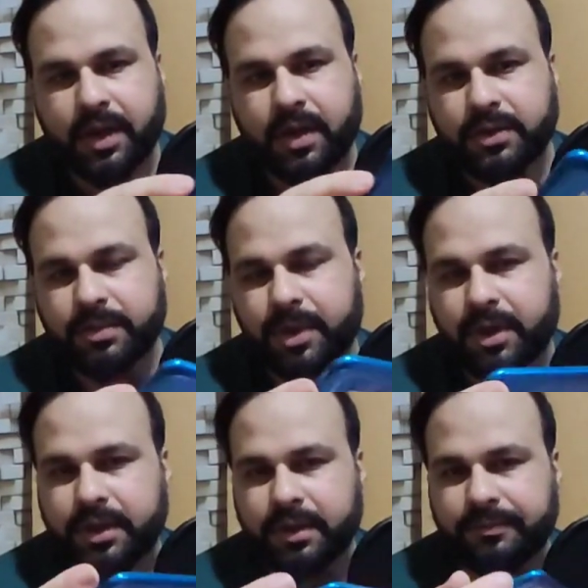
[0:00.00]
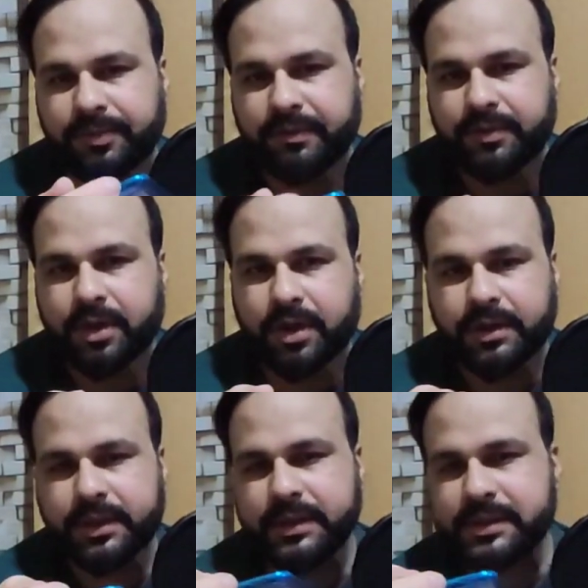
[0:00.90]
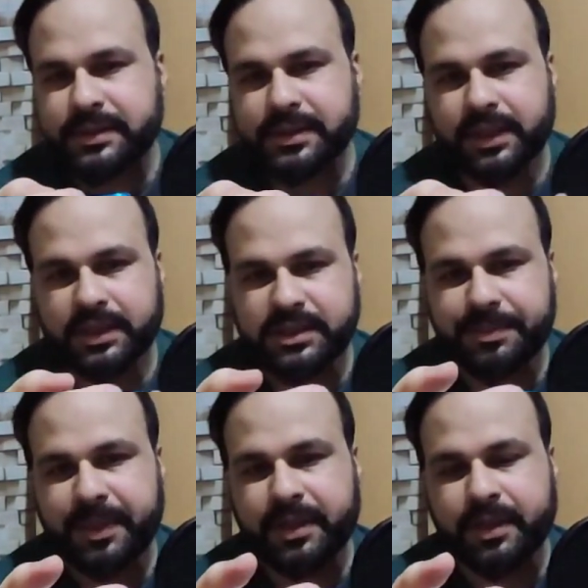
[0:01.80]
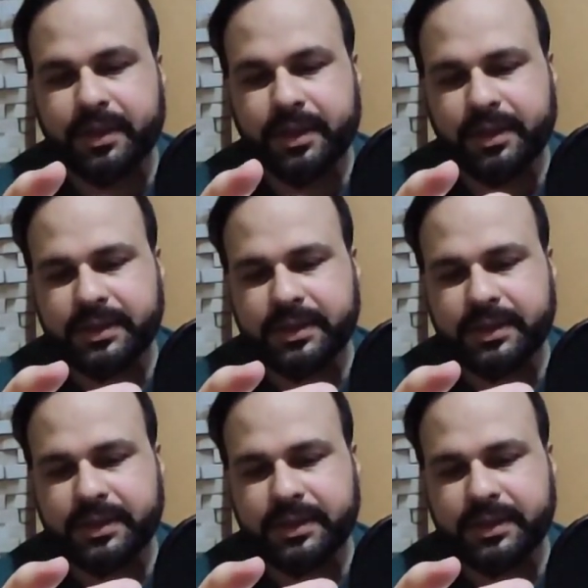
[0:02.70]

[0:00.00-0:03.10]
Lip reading: On the bottom we have got this speaker grill.